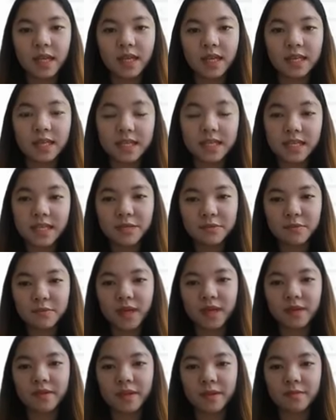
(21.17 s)
This is my
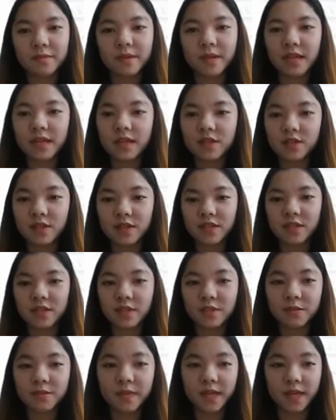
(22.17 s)
great pleasure
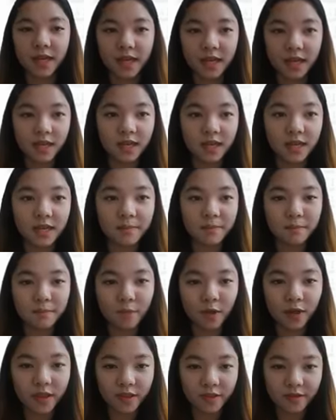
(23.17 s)
to be a
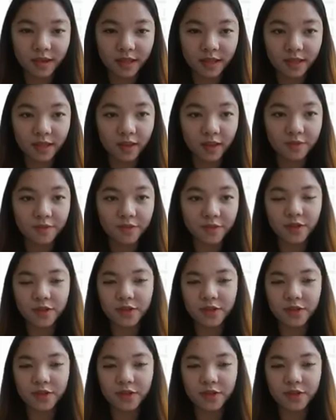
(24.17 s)
moderator for